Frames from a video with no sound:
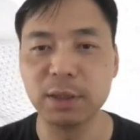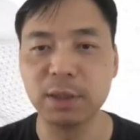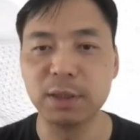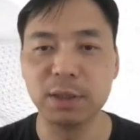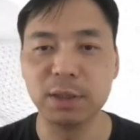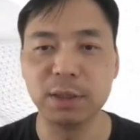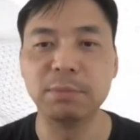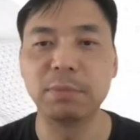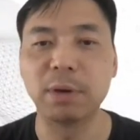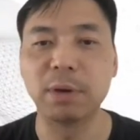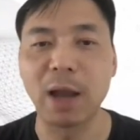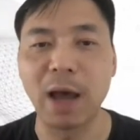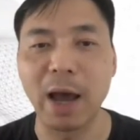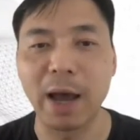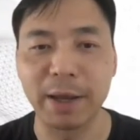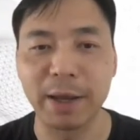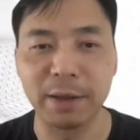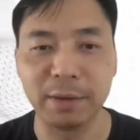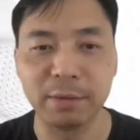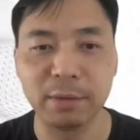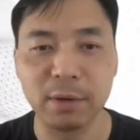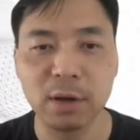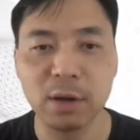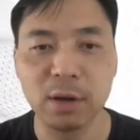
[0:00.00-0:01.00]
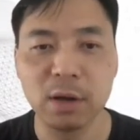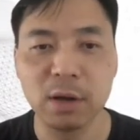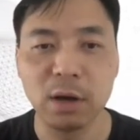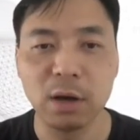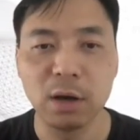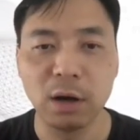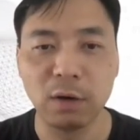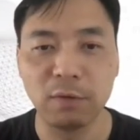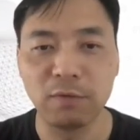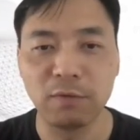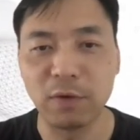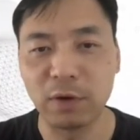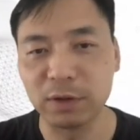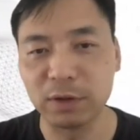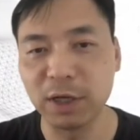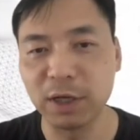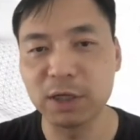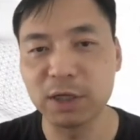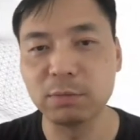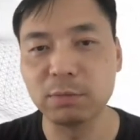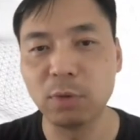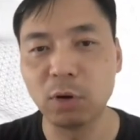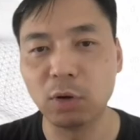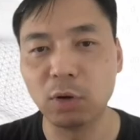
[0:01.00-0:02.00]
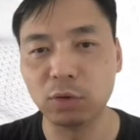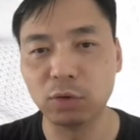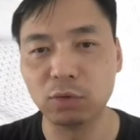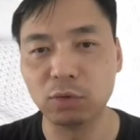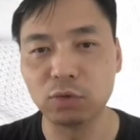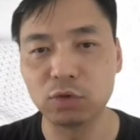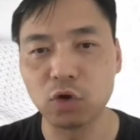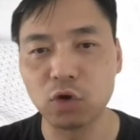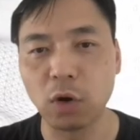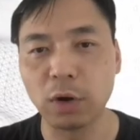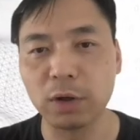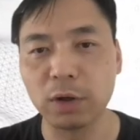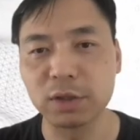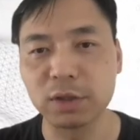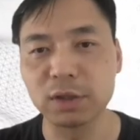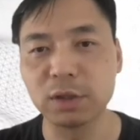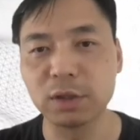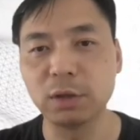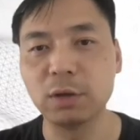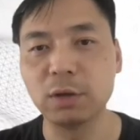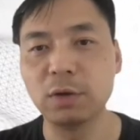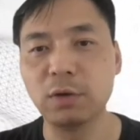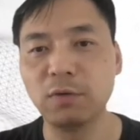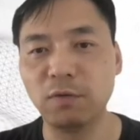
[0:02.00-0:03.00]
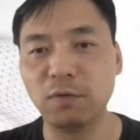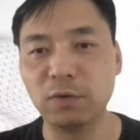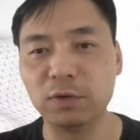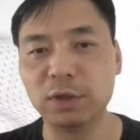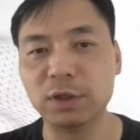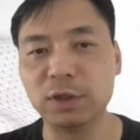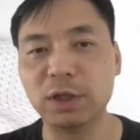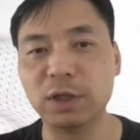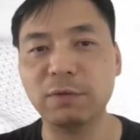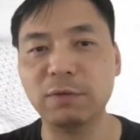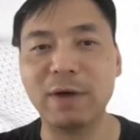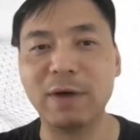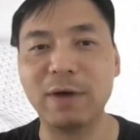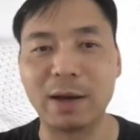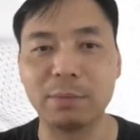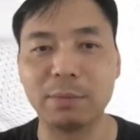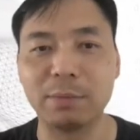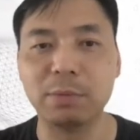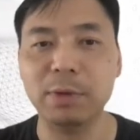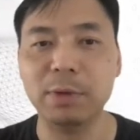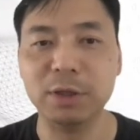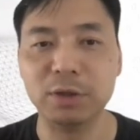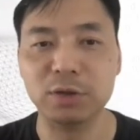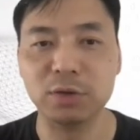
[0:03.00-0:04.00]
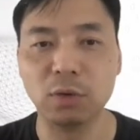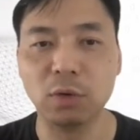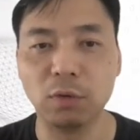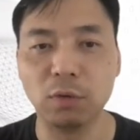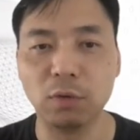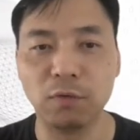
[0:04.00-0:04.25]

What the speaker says: implying a foundation model choice for the development of